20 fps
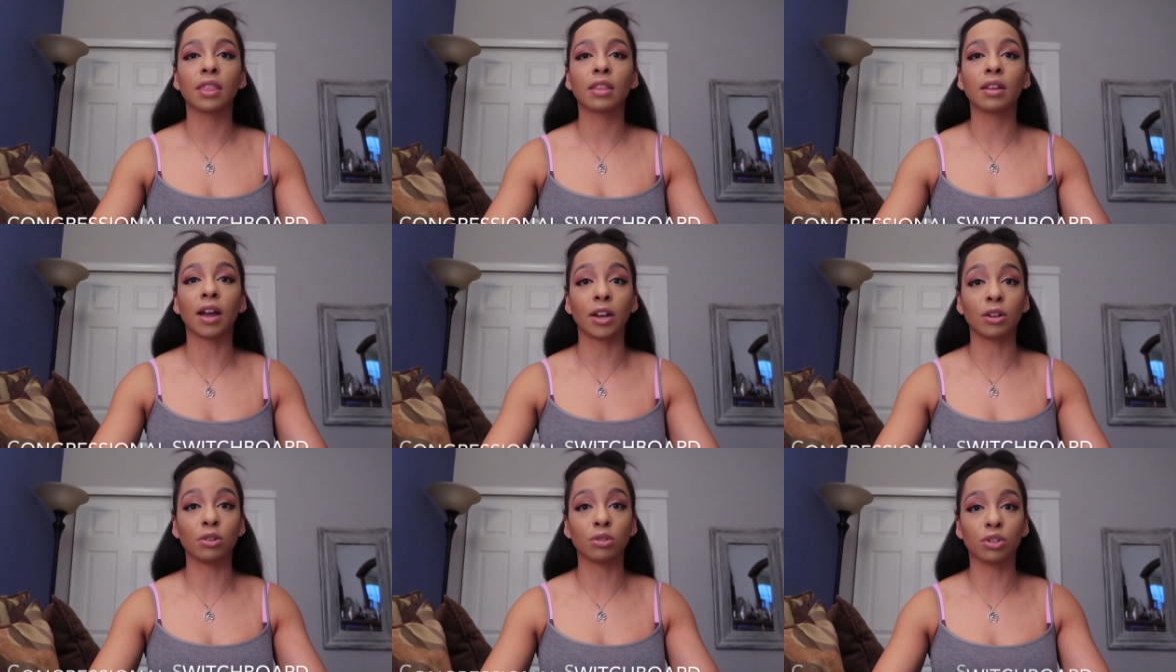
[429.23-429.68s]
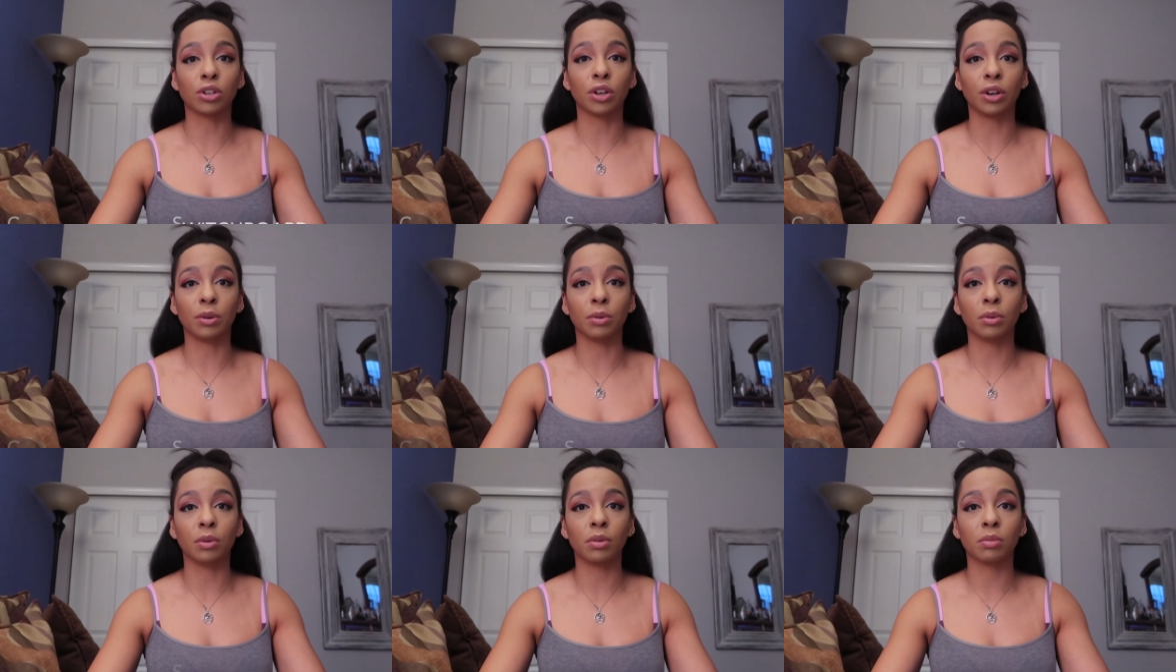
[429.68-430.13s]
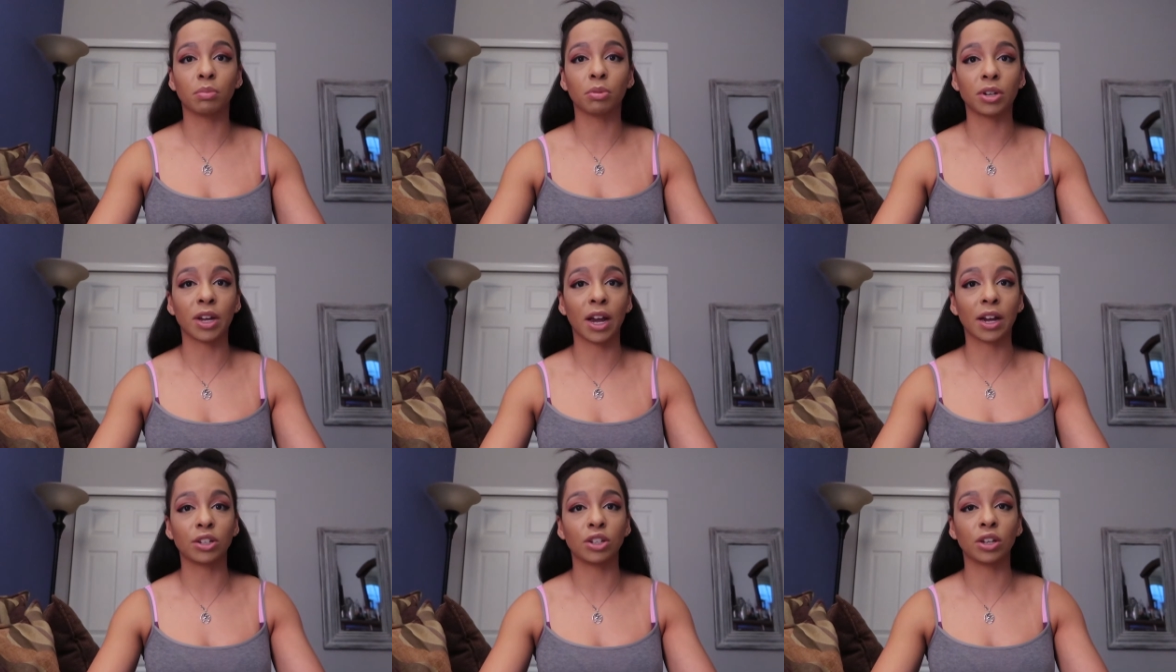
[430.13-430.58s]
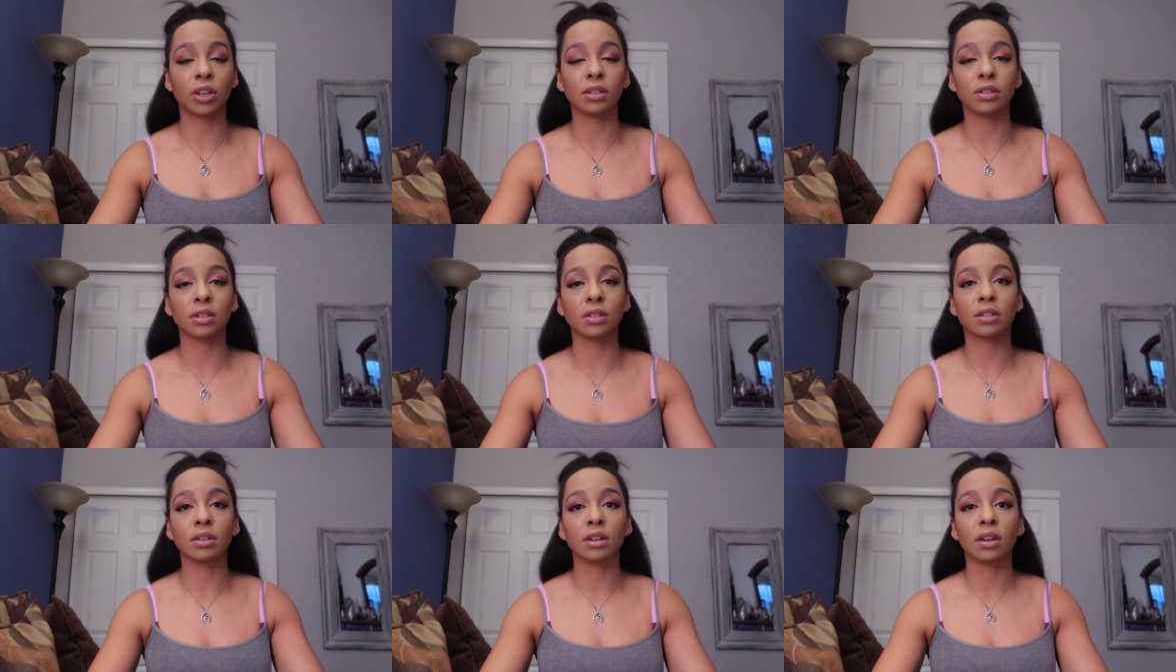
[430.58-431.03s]
Title II
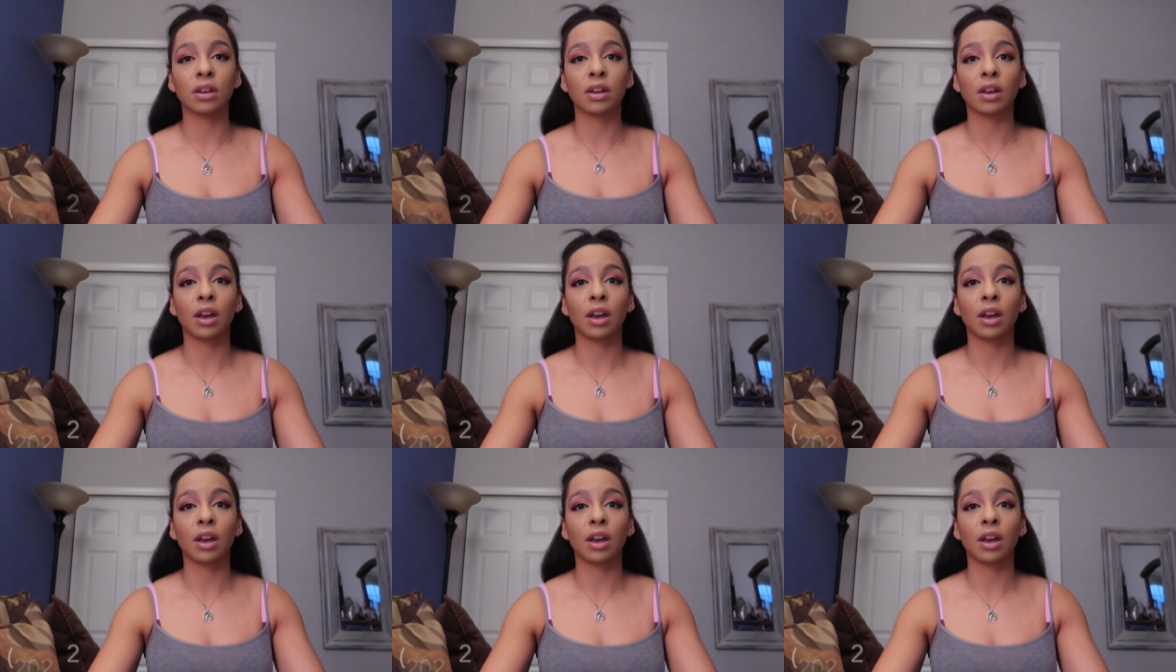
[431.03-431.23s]
protections.